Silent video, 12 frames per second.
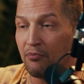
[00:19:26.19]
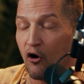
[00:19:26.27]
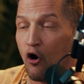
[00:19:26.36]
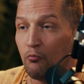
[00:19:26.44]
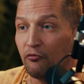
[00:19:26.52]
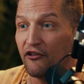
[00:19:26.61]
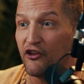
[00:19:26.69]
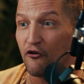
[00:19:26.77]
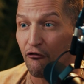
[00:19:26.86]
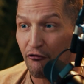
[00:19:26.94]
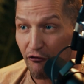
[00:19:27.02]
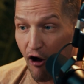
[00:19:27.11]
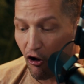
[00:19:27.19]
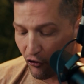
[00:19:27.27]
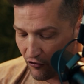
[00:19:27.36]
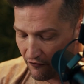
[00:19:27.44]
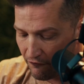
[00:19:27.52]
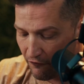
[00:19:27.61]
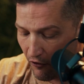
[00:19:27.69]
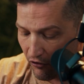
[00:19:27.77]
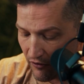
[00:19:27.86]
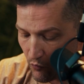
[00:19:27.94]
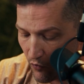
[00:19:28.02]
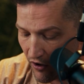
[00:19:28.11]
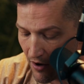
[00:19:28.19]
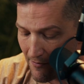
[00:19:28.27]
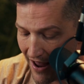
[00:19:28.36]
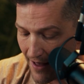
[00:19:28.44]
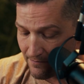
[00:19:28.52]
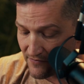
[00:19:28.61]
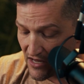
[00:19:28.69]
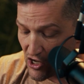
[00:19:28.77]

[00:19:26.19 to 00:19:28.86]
but hopefully you're following where I'm at.